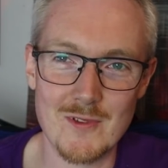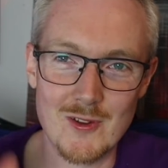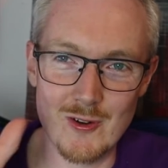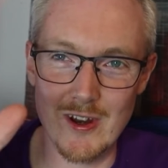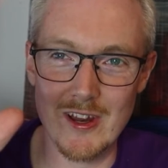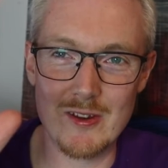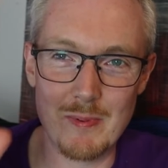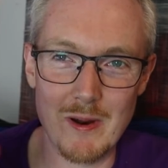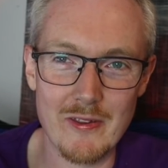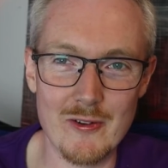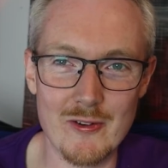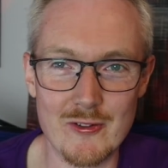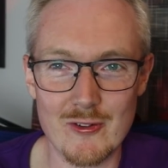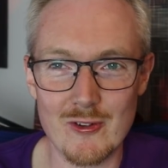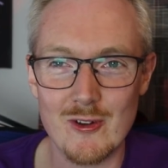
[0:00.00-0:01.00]
Greetings,
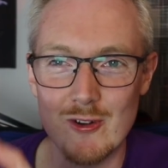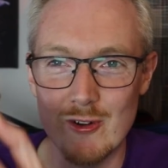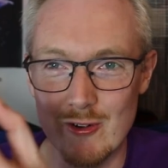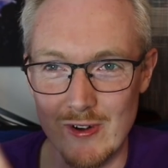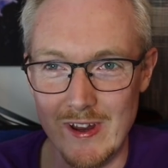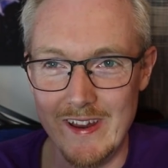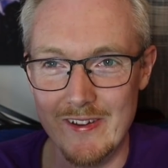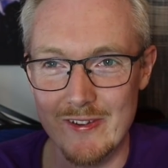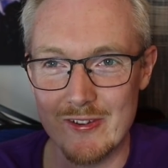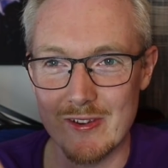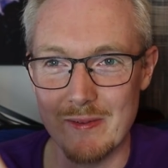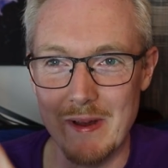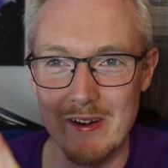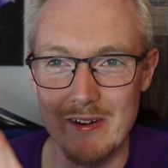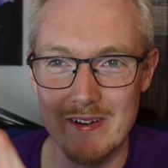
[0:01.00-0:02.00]
brothers. Greetings,
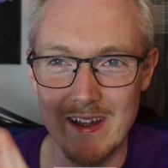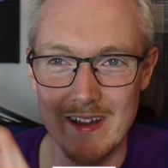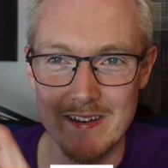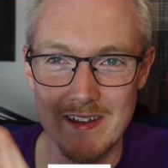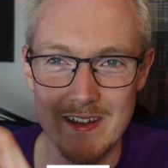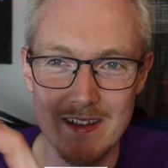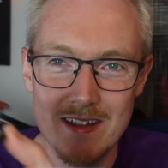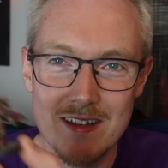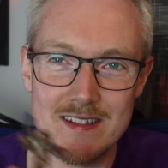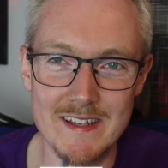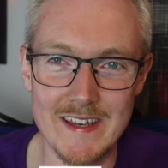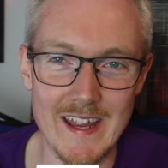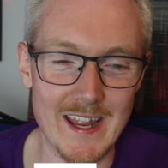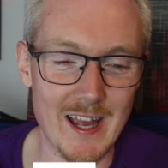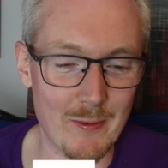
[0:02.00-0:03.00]
Commander Dante.
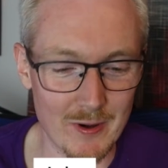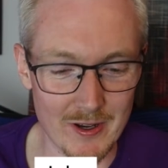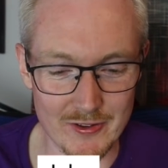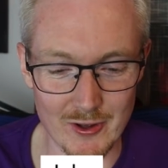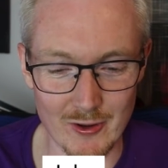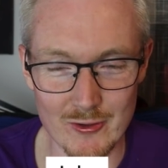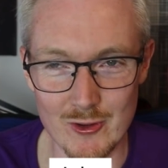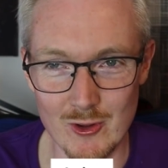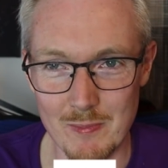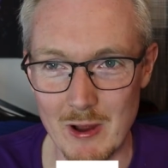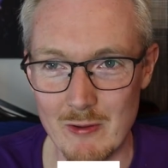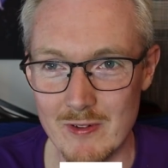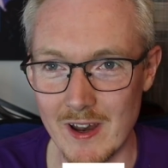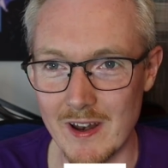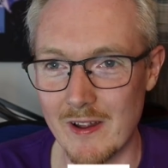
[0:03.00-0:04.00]
Today I want to talk to you
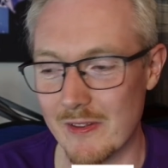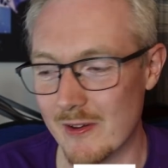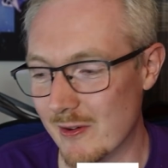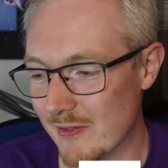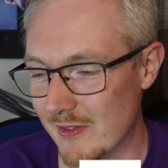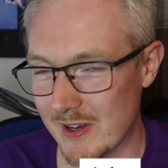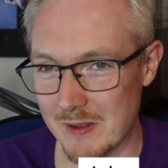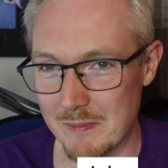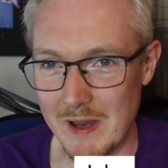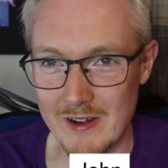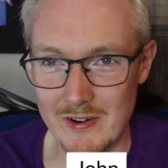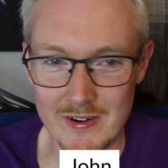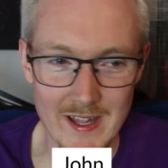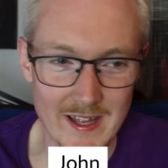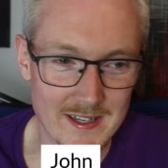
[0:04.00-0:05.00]
about none other than
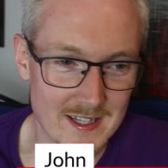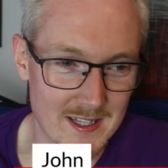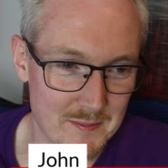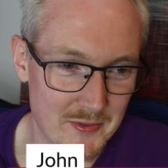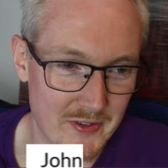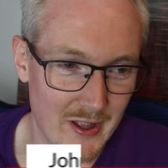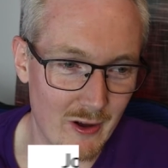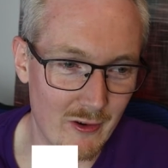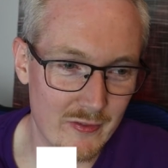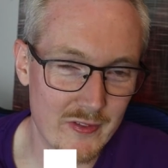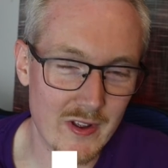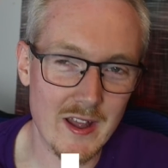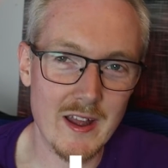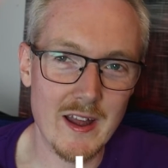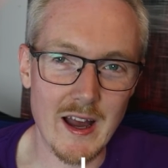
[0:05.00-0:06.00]
Commander Dante himself.
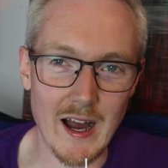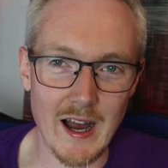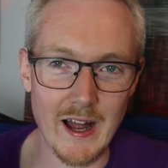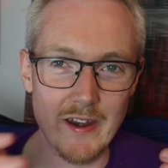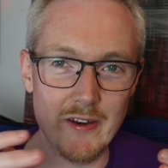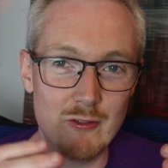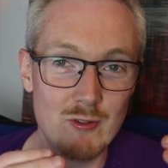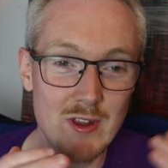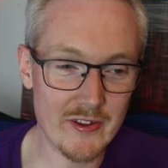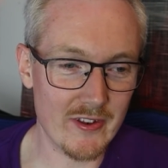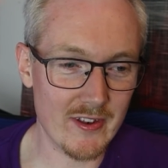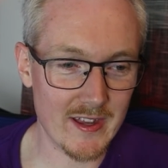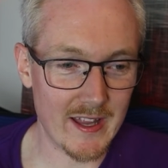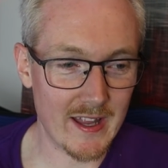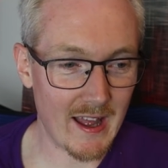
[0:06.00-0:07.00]
And
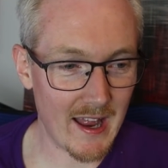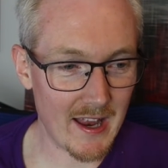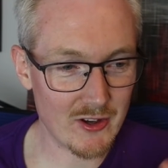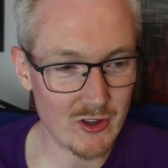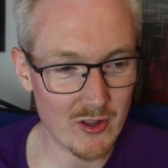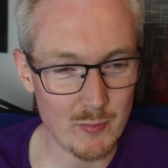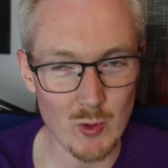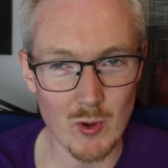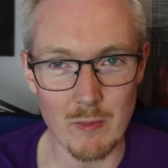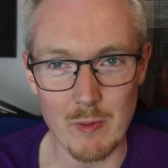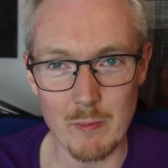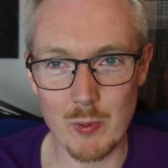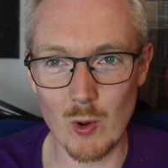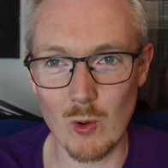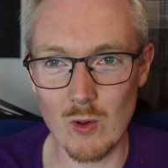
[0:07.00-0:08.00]
recently I actually put up a
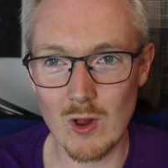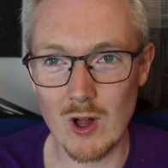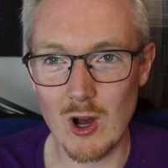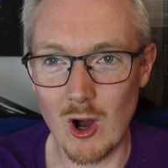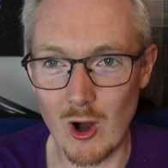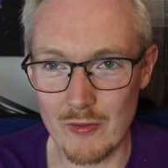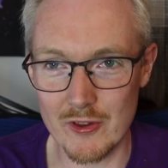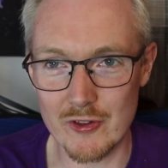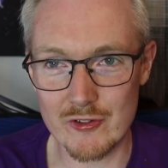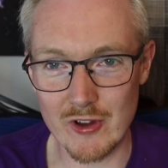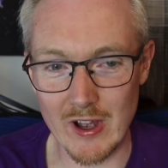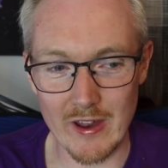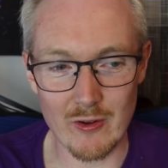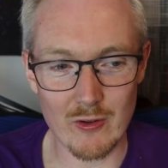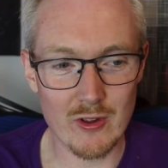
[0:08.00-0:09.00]
poll on this
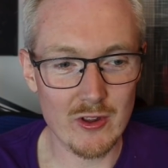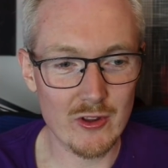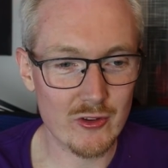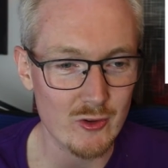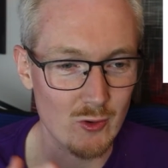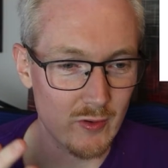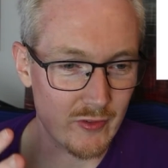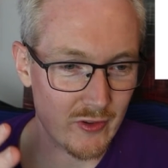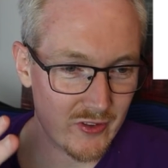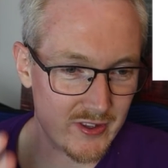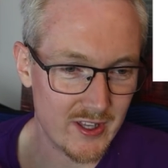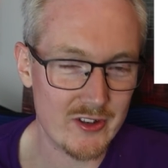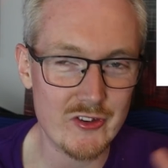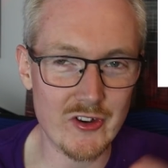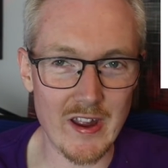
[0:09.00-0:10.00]
channel, so if you
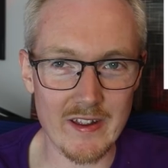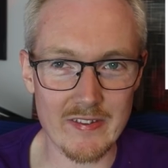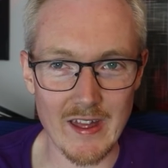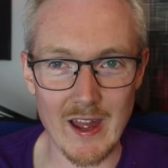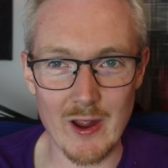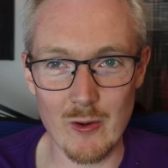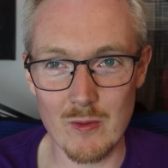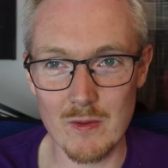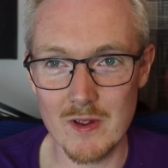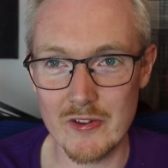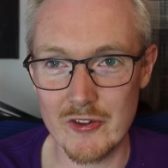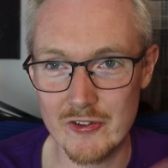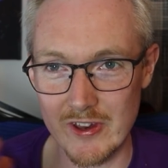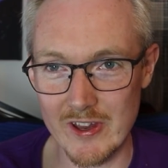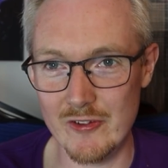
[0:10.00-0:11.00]
did check that out,
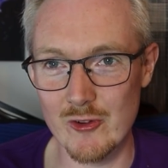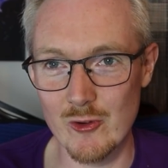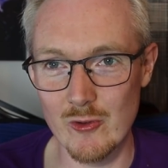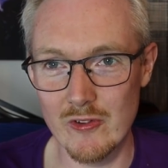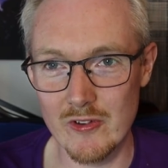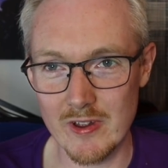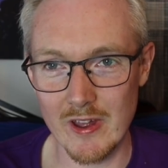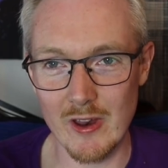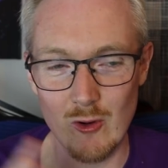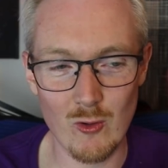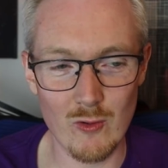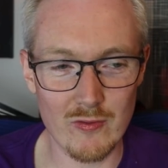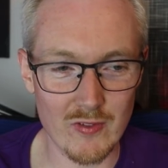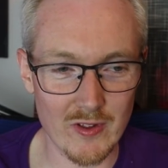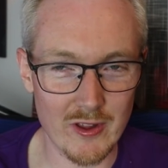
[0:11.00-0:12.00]
stay tuned and
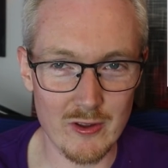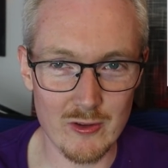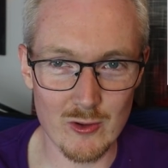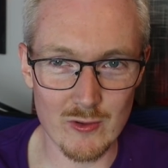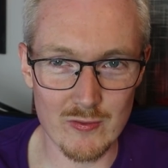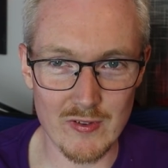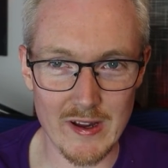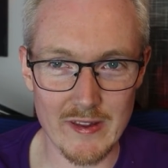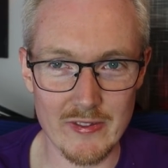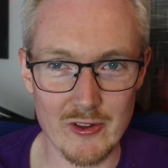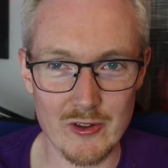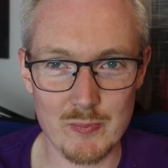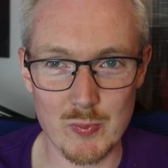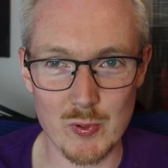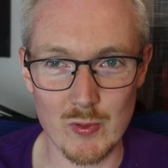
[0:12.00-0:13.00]
hopefully you'll find
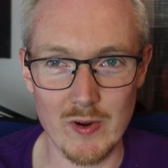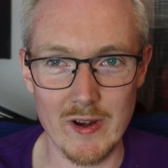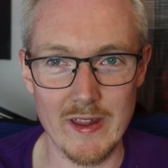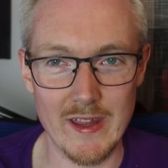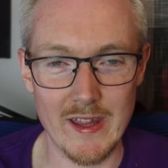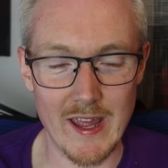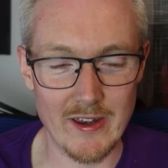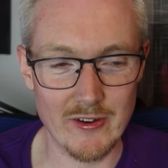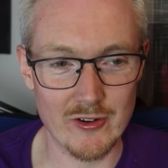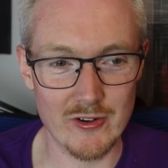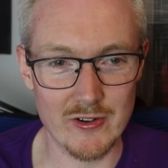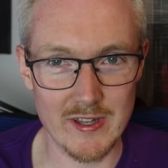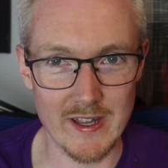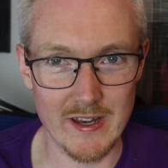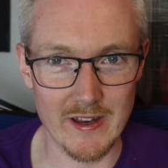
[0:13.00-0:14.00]
this pretty
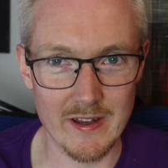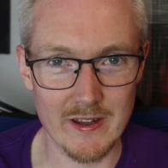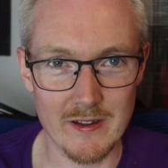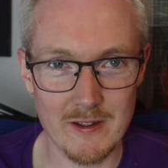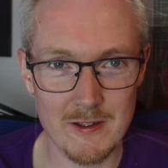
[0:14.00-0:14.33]
entertaining.